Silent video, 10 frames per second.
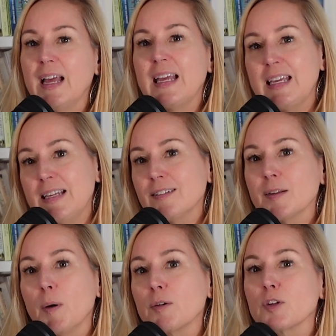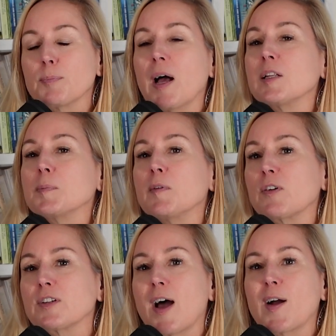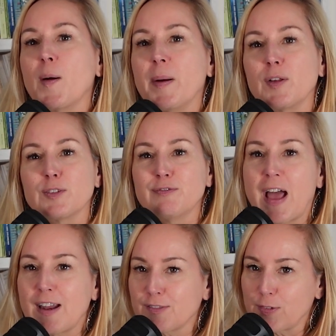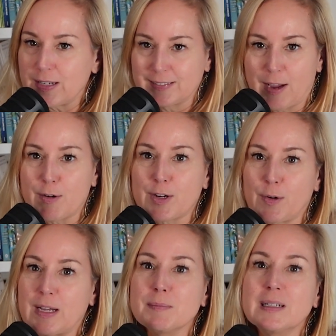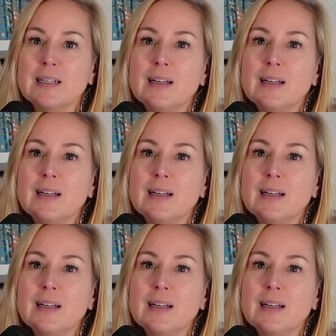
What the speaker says: He's the one responsible for Taco Bell's fat-free sour cream.